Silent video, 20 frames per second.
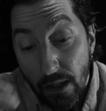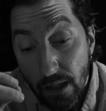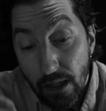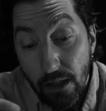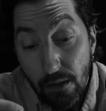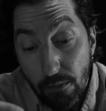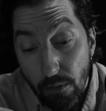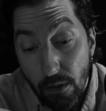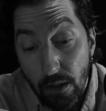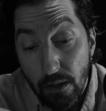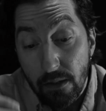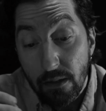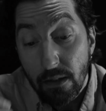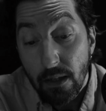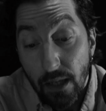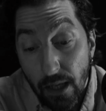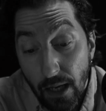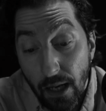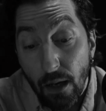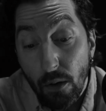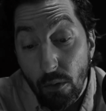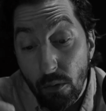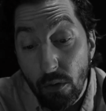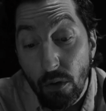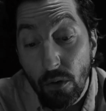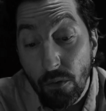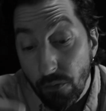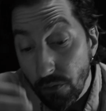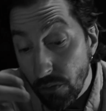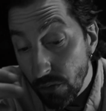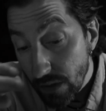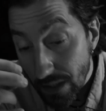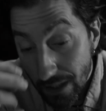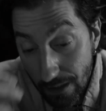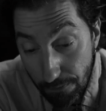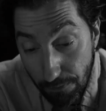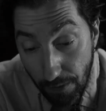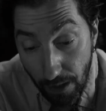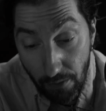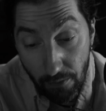He was out of
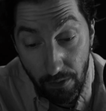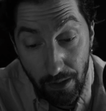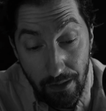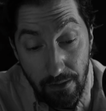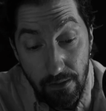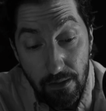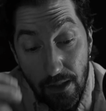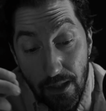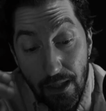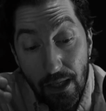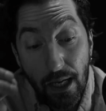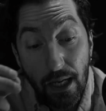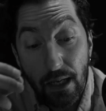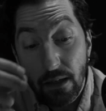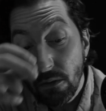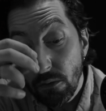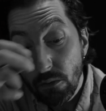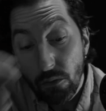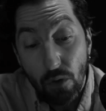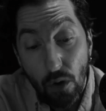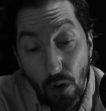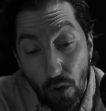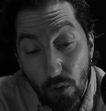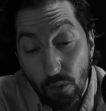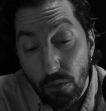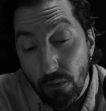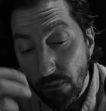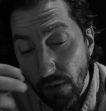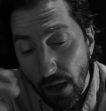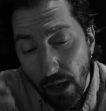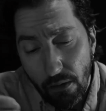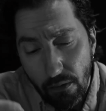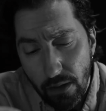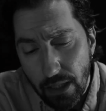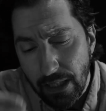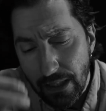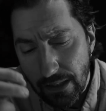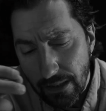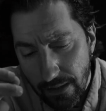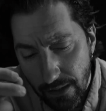spirits. He had grown
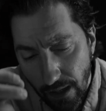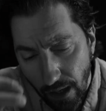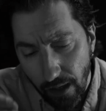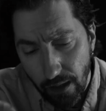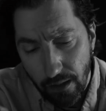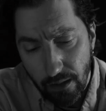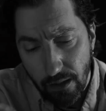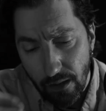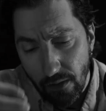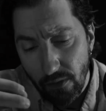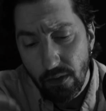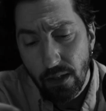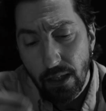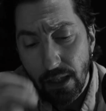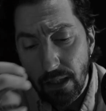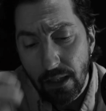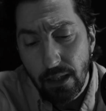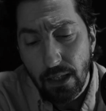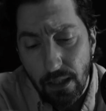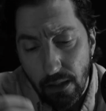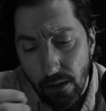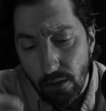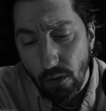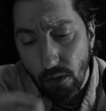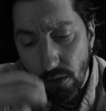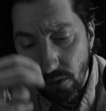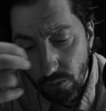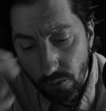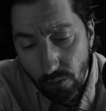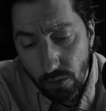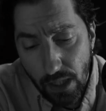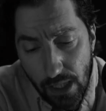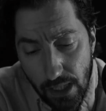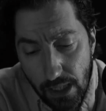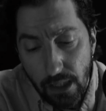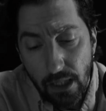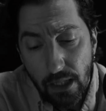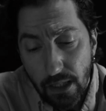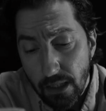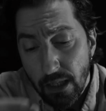very silent. He did not
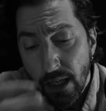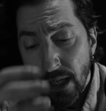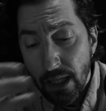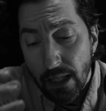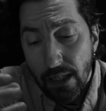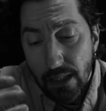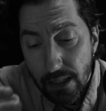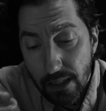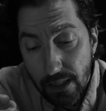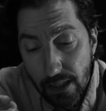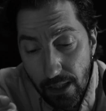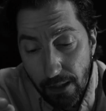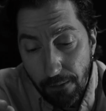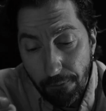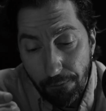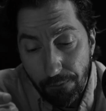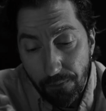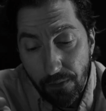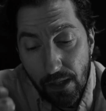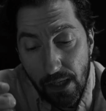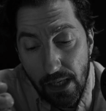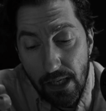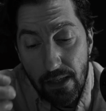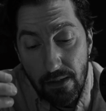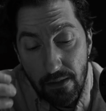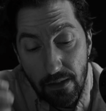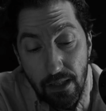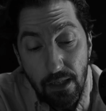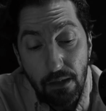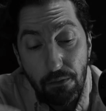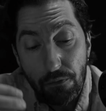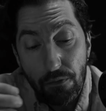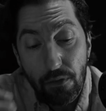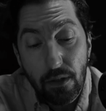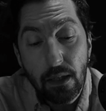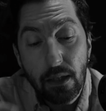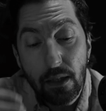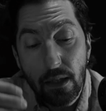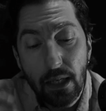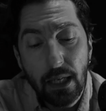read. It seemed as if
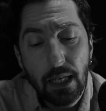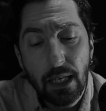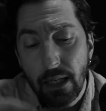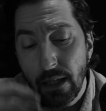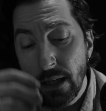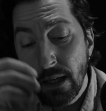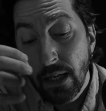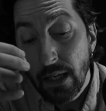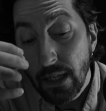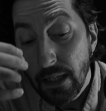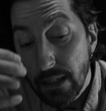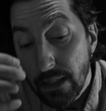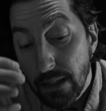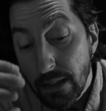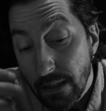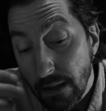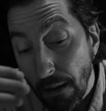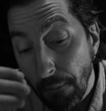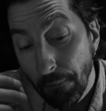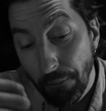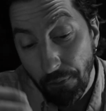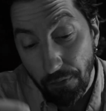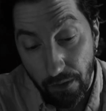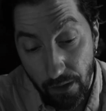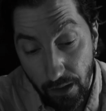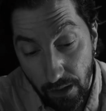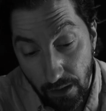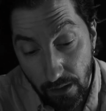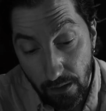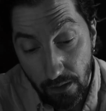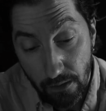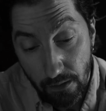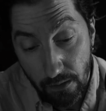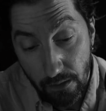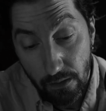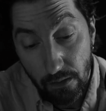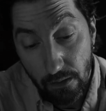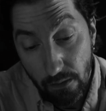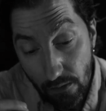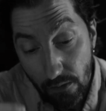he had something
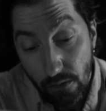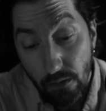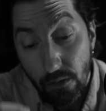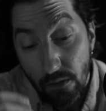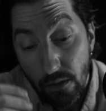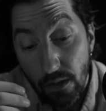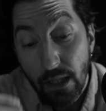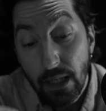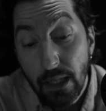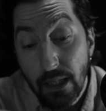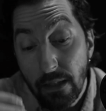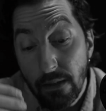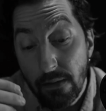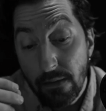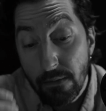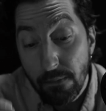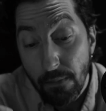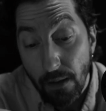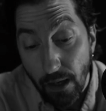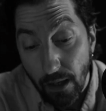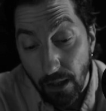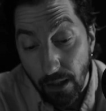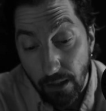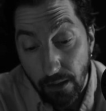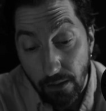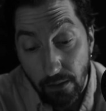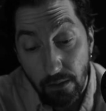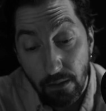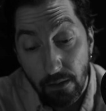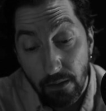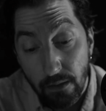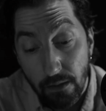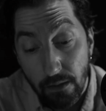on his mind.